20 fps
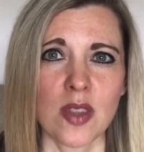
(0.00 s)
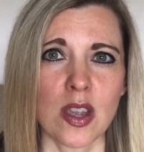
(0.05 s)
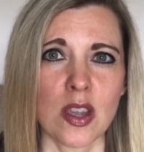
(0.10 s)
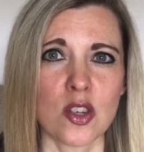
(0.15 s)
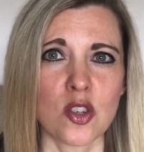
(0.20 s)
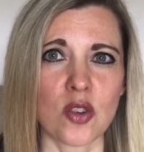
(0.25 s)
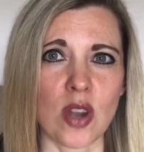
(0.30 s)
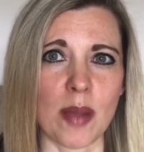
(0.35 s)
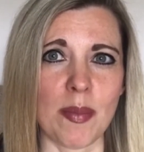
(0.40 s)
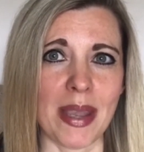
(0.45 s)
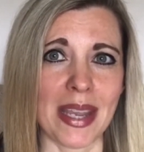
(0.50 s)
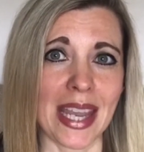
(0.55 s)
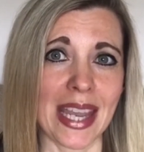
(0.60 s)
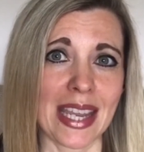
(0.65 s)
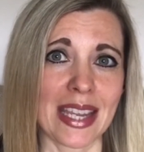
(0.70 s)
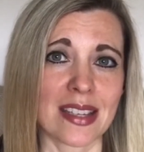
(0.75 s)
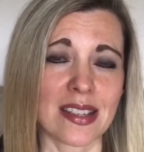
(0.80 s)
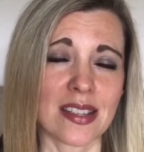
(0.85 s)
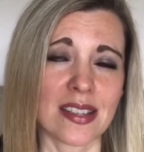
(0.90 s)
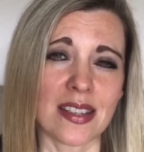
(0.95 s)
try making
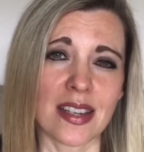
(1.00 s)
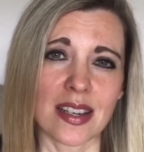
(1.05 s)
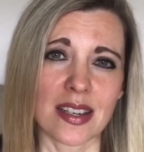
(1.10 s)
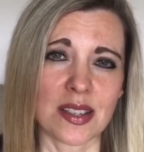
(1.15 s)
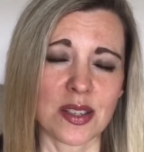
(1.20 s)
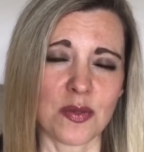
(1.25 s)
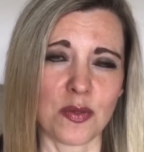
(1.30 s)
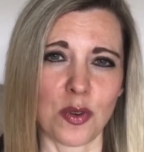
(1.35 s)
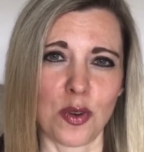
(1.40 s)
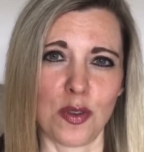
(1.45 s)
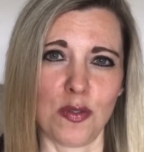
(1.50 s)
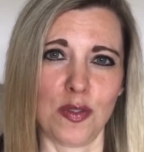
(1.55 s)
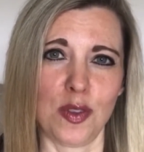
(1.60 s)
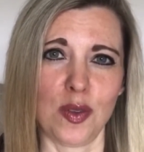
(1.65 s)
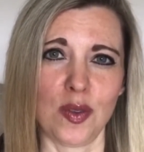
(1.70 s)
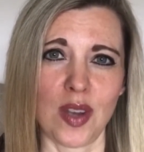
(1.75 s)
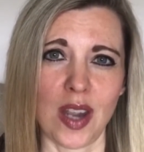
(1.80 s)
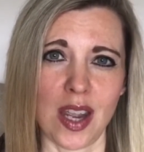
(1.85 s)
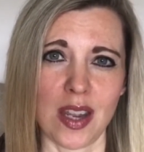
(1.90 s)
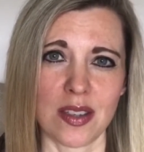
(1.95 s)
it 6 for a few
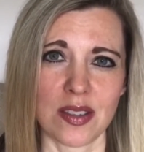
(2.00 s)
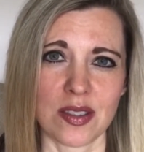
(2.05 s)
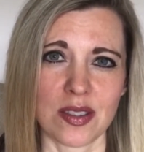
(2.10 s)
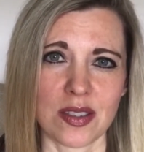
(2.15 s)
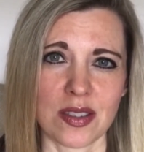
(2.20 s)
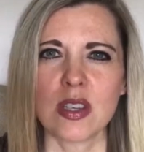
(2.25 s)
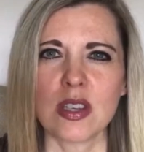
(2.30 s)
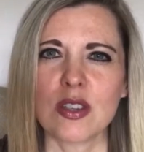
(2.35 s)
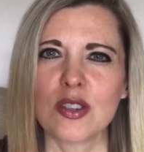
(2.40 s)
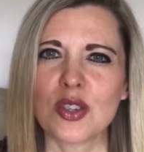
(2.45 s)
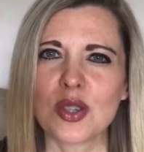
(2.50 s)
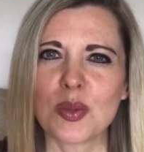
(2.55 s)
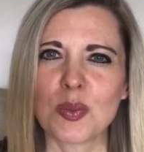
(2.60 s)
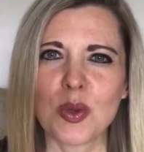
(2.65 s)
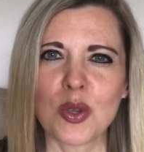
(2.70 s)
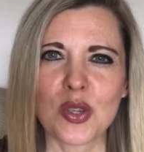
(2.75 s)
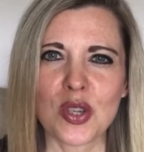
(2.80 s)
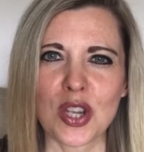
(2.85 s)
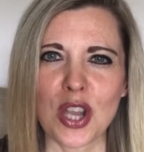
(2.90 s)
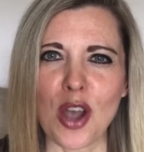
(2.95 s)
days. You're just
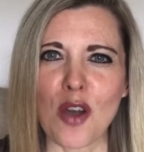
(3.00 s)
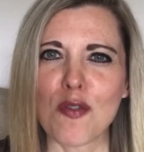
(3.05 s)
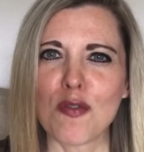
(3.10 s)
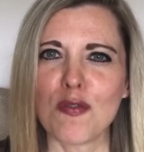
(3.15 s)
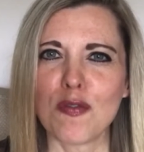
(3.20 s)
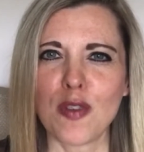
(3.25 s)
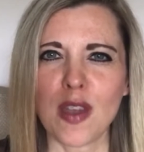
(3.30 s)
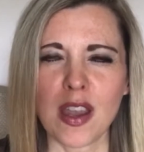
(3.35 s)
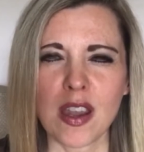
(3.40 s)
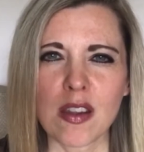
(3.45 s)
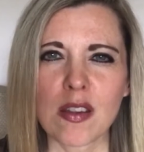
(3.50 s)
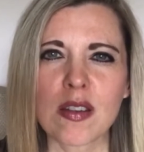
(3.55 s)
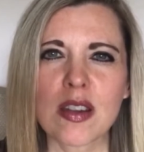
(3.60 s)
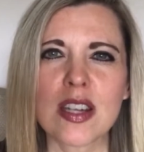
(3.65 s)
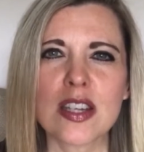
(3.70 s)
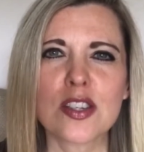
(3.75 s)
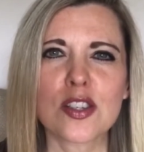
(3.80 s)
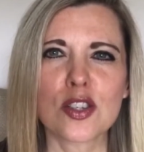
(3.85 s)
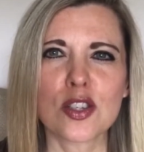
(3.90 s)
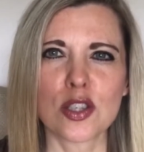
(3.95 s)
pushing out very
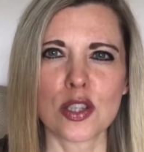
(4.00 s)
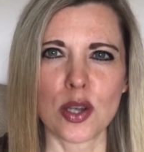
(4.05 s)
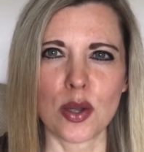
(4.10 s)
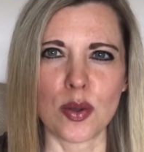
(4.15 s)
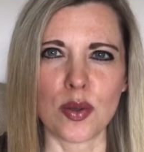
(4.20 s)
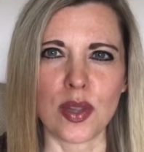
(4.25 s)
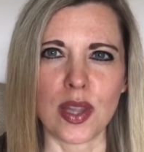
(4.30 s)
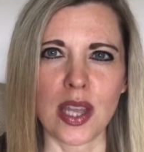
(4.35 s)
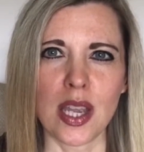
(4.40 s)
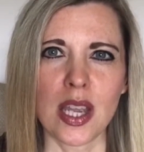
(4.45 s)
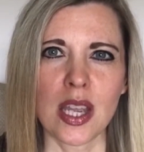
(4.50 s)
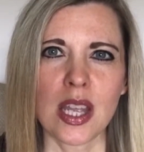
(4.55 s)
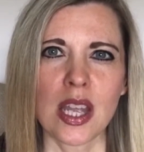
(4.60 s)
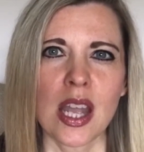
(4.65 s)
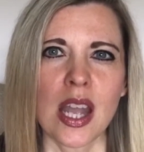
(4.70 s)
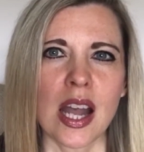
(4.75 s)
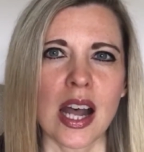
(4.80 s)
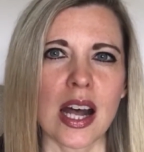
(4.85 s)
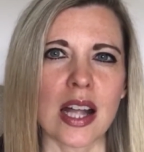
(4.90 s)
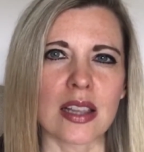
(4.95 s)
slowly,
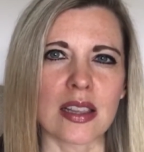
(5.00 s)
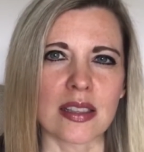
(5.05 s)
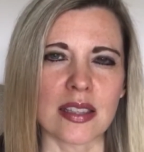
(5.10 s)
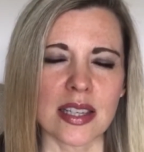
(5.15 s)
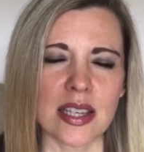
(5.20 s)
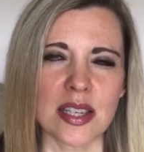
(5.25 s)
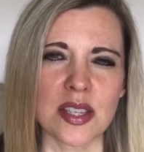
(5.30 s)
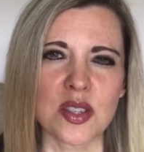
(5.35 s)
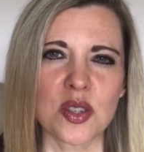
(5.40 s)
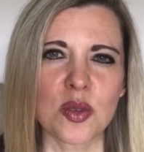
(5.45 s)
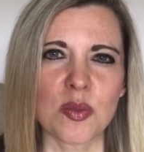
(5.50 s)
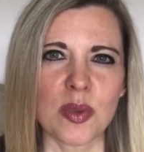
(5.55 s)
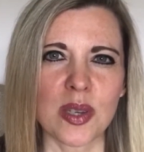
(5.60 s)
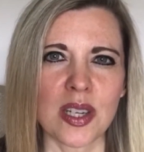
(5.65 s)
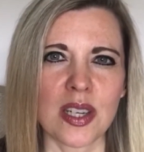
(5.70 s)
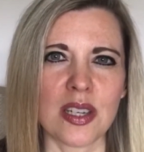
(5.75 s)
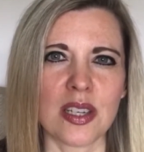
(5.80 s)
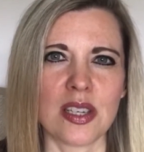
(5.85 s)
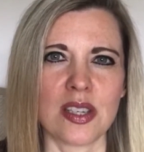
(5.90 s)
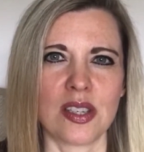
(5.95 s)
a little bit
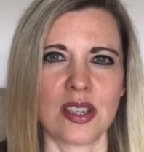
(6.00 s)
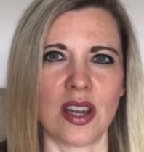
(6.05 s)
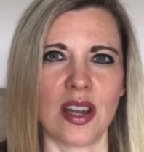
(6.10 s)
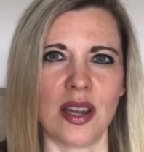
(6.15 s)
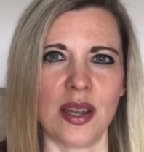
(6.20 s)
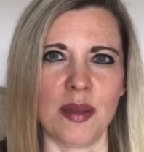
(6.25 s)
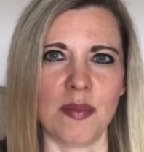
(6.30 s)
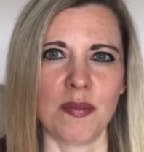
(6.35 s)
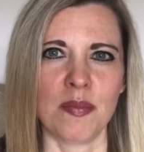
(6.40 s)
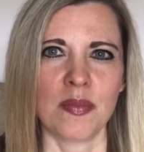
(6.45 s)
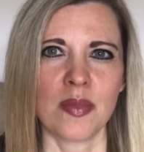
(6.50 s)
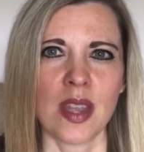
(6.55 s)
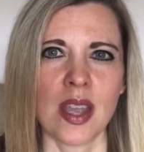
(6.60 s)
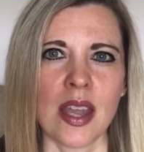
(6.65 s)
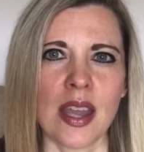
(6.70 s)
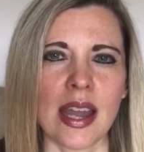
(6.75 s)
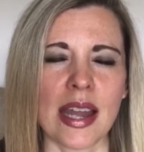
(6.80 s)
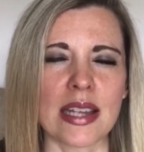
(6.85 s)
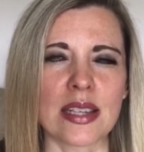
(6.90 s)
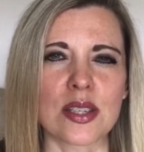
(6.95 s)
at a time,
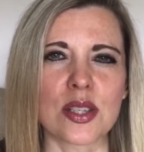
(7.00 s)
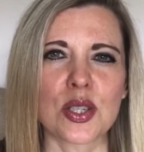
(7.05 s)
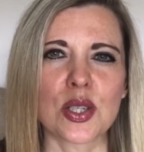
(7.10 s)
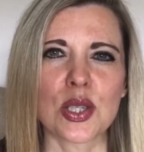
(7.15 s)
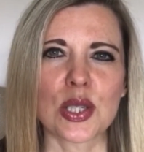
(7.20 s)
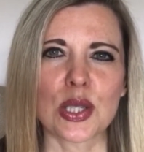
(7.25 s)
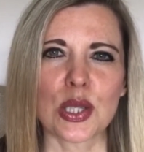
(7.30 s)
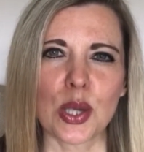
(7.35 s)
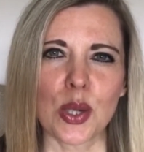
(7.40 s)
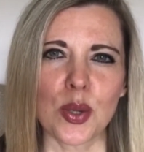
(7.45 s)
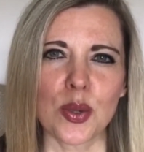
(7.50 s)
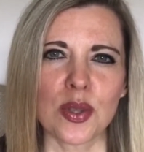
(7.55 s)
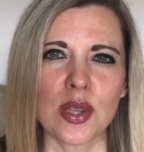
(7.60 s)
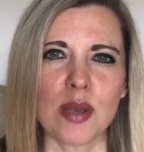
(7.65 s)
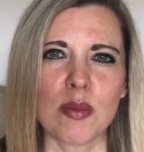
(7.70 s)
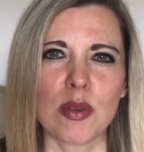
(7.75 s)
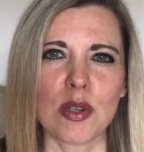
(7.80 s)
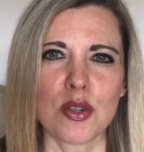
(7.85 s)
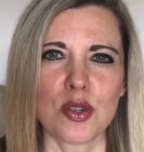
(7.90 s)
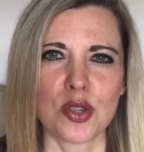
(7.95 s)
and slowly
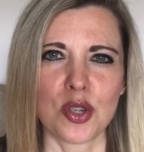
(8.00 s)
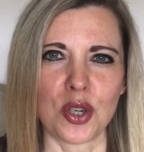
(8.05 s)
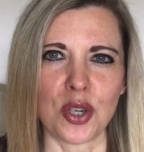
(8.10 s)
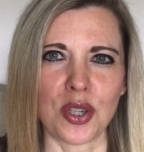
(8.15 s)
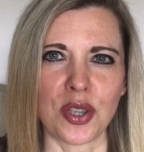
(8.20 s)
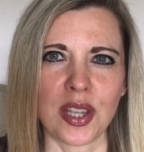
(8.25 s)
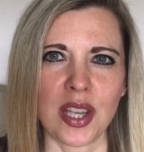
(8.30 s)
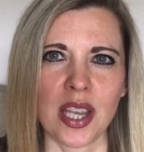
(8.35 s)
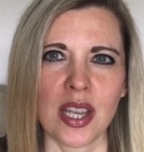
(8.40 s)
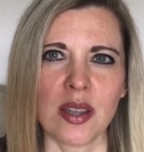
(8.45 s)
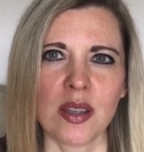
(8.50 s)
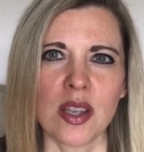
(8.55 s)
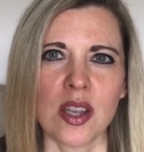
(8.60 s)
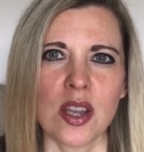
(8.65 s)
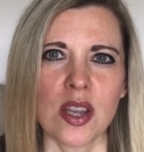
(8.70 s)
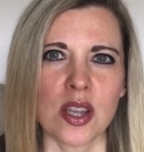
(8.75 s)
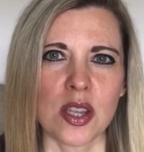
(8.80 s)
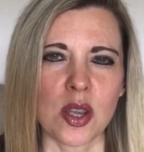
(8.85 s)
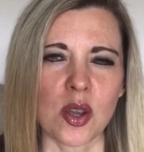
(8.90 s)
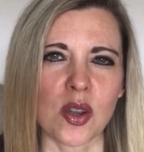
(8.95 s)
but surely,
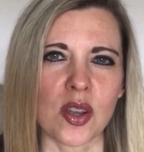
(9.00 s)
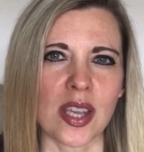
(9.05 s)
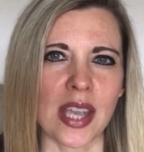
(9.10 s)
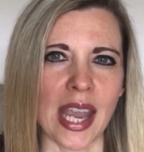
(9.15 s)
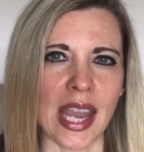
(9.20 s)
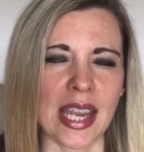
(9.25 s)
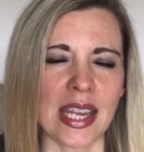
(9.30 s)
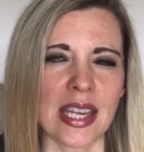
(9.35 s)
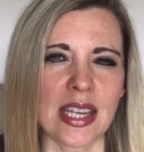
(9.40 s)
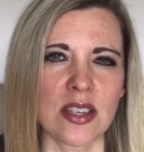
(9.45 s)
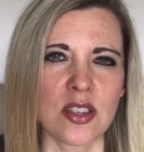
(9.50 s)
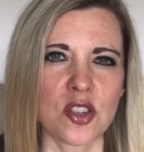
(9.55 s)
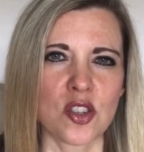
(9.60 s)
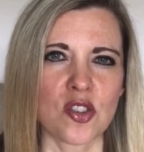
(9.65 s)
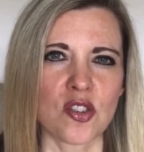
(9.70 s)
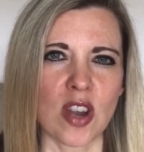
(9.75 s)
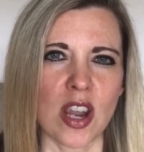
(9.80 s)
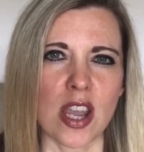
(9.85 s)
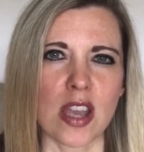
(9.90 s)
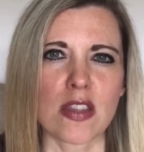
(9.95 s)
you're gaining
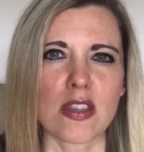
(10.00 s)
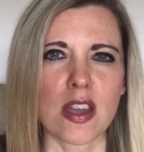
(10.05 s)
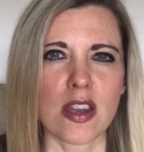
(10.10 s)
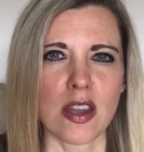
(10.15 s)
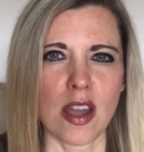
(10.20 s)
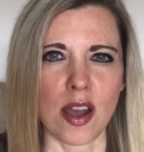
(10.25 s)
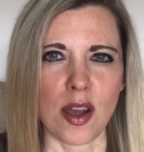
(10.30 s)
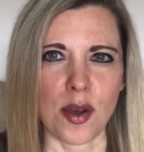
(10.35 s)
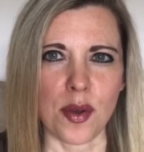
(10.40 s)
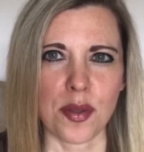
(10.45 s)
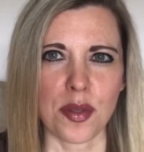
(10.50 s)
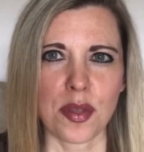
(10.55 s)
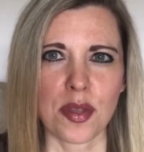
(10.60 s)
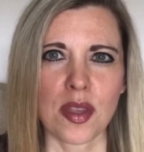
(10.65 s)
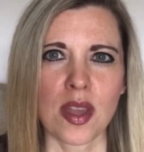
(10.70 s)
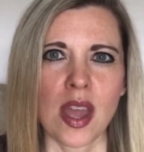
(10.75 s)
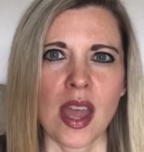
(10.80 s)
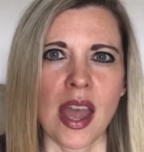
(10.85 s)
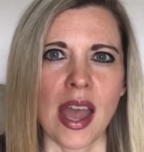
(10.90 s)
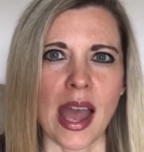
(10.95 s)
strength and health
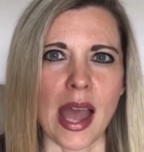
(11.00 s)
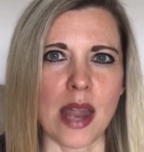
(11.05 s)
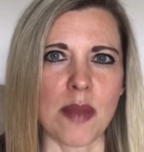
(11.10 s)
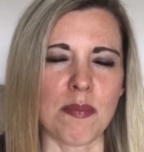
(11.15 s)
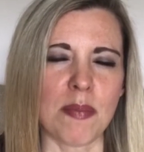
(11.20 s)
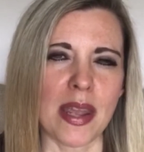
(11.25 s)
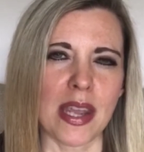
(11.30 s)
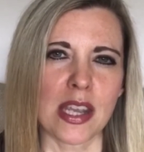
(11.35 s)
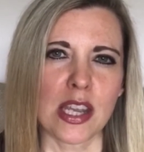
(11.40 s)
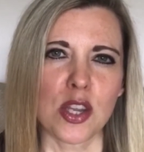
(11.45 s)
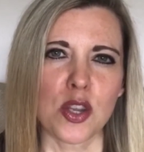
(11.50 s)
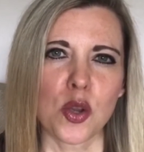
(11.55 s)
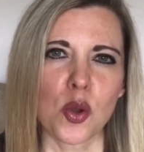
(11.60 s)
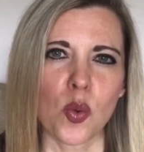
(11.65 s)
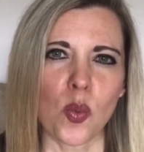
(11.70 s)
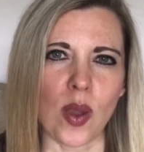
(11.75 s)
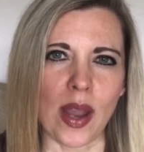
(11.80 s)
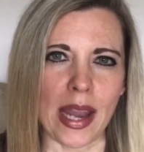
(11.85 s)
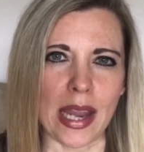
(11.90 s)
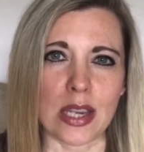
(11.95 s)
and making your
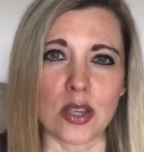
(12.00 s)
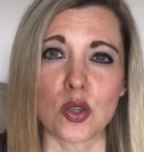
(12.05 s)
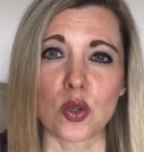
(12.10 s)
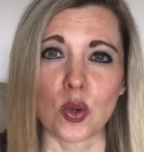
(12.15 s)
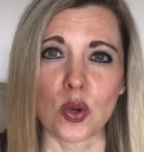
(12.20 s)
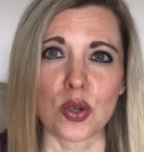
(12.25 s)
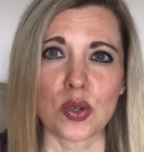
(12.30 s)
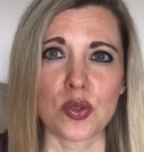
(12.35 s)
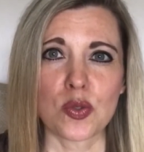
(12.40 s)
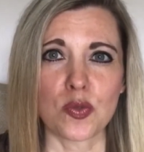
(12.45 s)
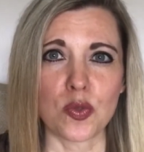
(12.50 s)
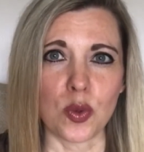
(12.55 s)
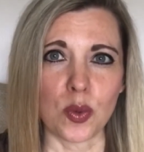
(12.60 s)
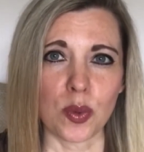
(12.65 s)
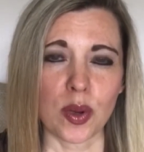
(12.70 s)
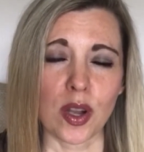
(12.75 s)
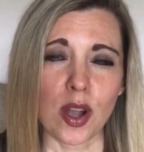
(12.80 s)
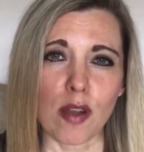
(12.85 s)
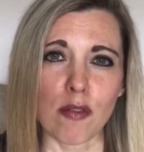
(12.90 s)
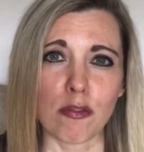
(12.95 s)
way towards full
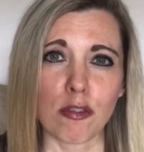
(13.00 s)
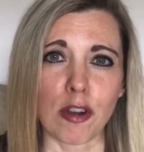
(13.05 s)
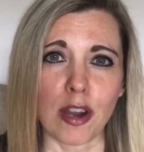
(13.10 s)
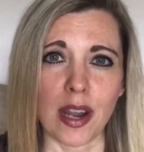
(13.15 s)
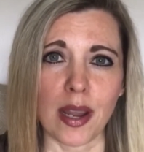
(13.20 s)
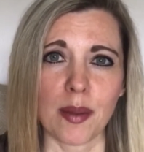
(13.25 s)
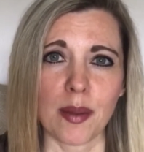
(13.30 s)
recovery.